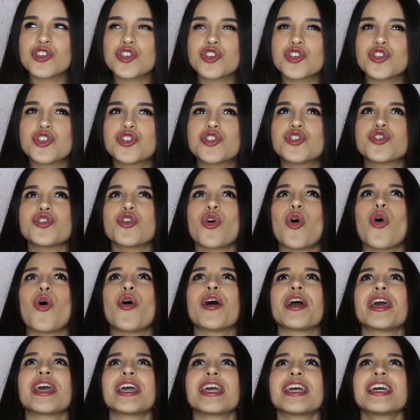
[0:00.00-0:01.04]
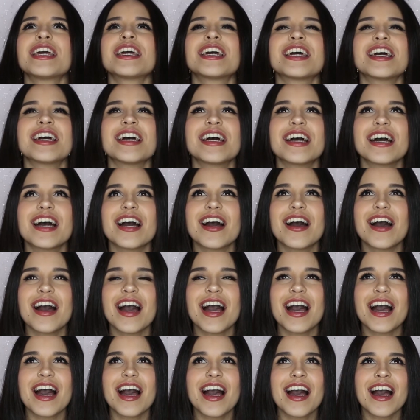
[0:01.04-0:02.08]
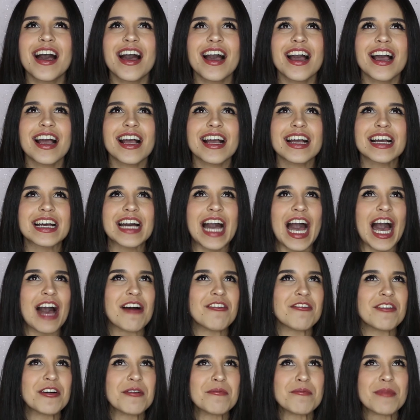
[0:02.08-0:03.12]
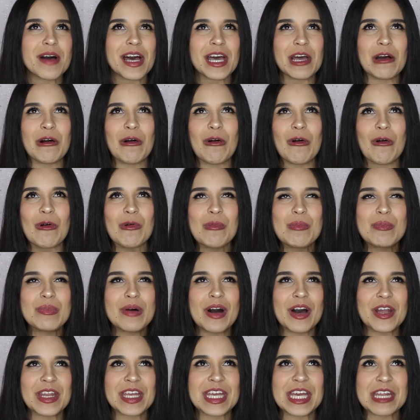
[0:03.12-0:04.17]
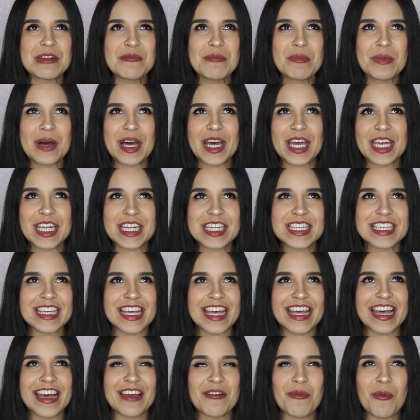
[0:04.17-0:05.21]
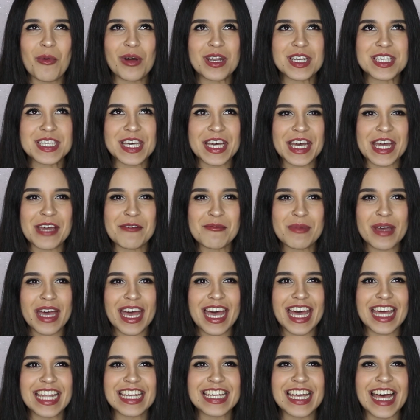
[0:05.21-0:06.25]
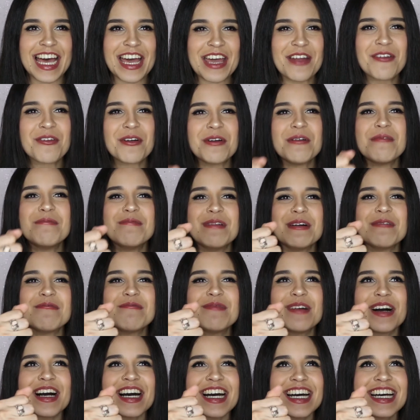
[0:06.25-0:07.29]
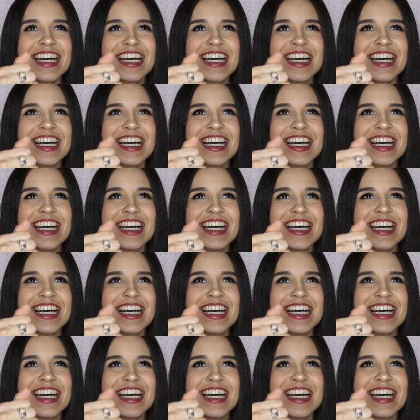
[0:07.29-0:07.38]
joy cover my whole body and mind at one time. And I remember